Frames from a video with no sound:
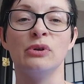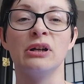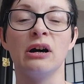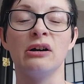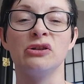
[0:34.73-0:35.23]
will
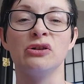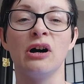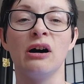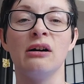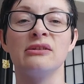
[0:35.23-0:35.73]
guard
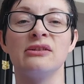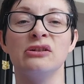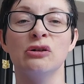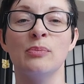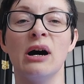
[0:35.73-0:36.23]
your hearts
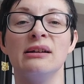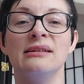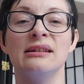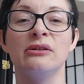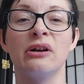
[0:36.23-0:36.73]
and your
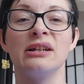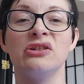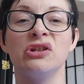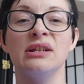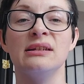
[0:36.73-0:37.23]
minds in
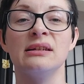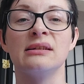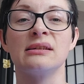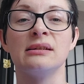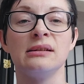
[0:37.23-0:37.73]
Christ
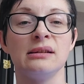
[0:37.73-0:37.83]
Jesus."